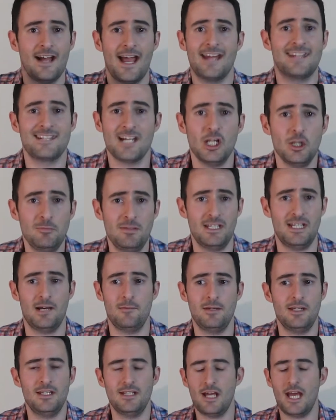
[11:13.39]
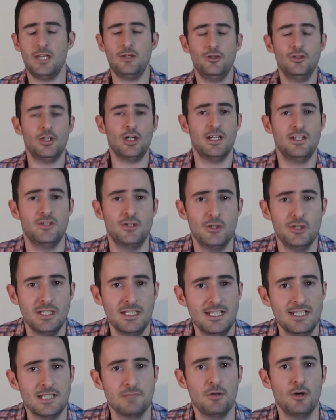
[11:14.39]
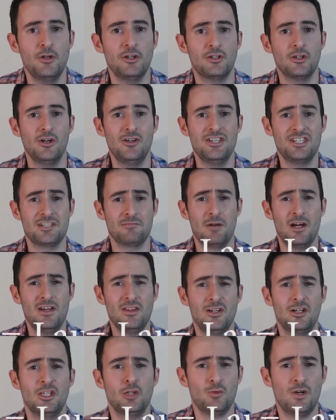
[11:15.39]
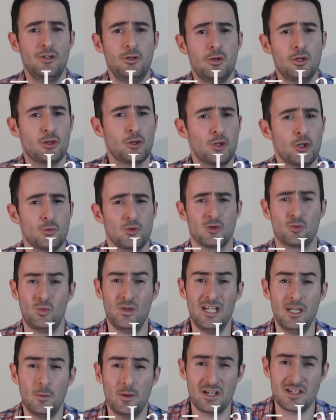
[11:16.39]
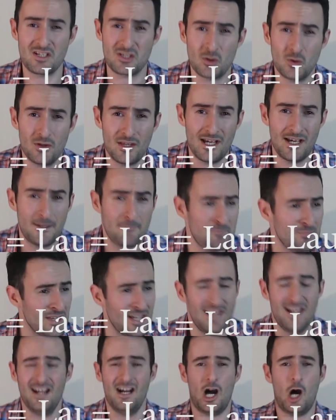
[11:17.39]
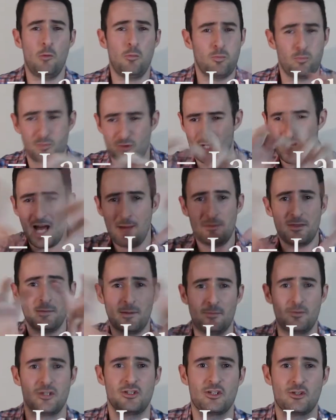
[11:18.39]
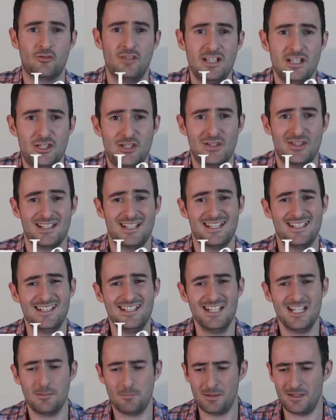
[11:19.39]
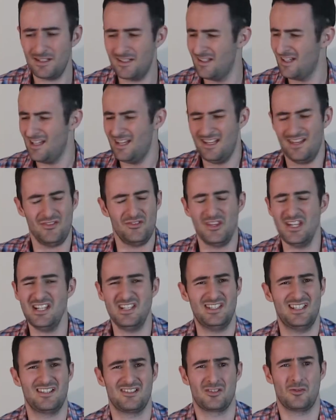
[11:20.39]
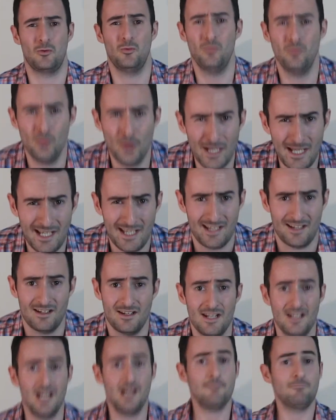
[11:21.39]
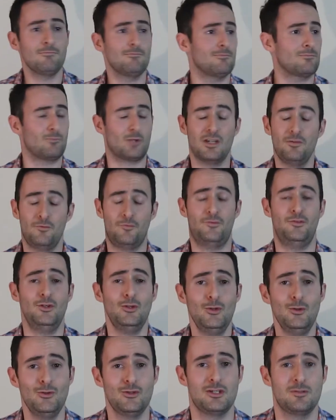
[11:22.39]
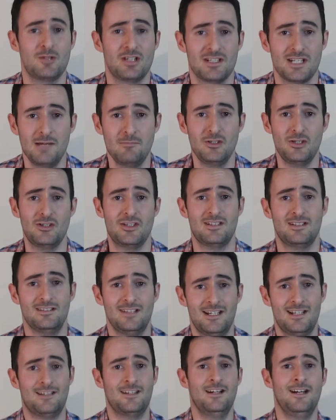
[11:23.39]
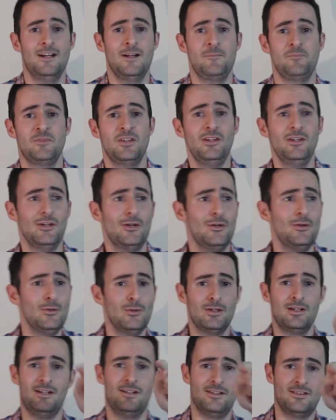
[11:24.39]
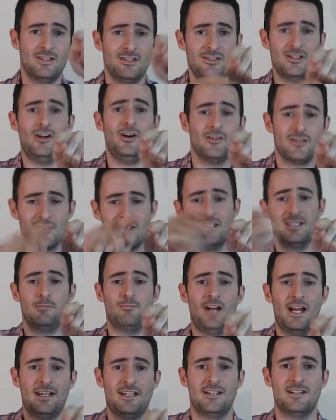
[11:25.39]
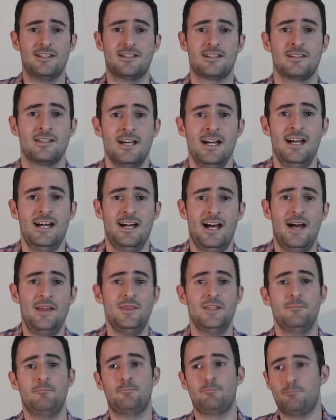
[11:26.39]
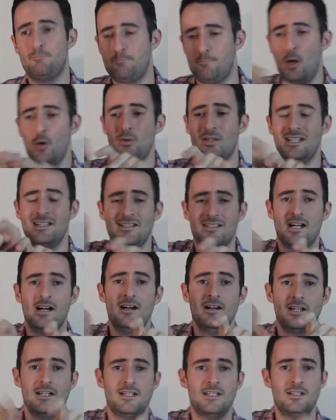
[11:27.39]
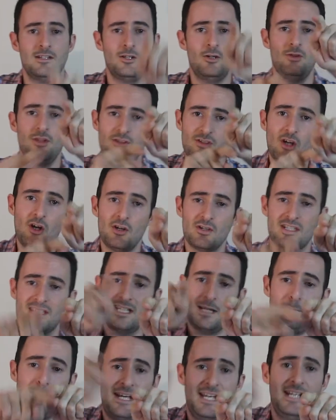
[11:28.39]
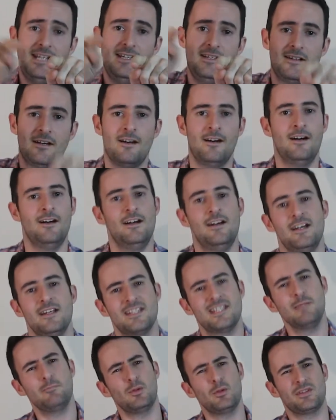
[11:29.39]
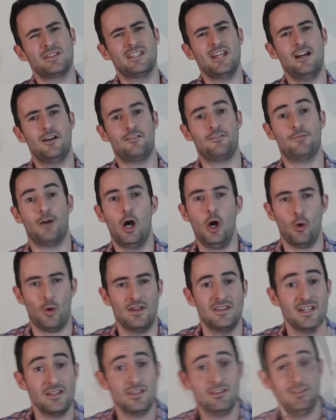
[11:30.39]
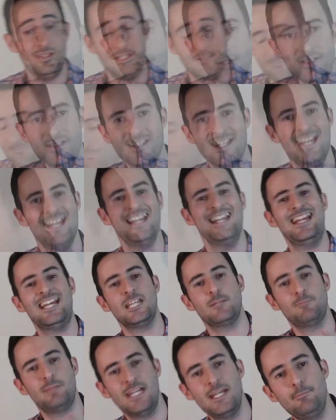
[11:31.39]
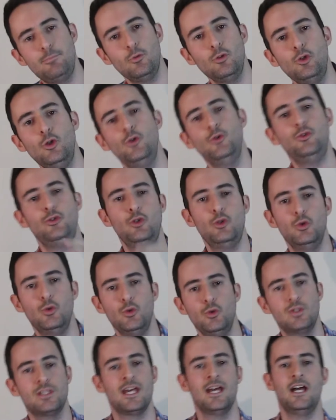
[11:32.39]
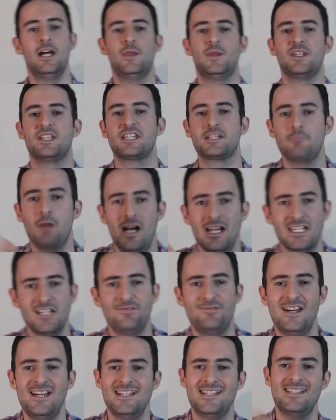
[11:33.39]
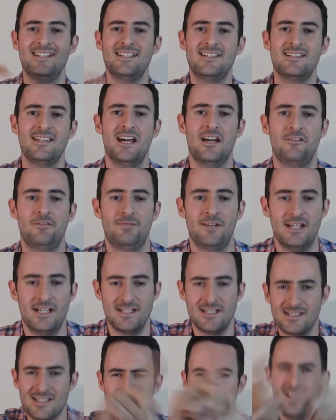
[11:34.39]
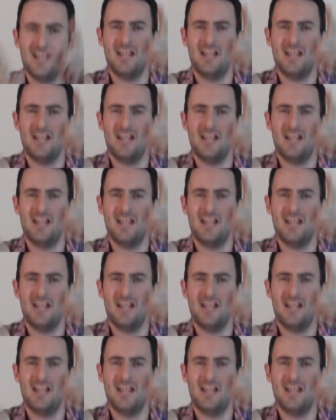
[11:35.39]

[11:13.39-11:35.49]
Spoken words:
Tell me, I mean, are you guys using these emoticons? Am I the only one who thought it was weird when I saw that? I'll type them up on the screen so you can see it, but these things are weird, and I'm confused because I'm used to, like, you know, the dots and the brackets and the poking tongue is, you know, the dots and the P. Simple stuff. Oh, and the other things is people who use the smiley face and the sad face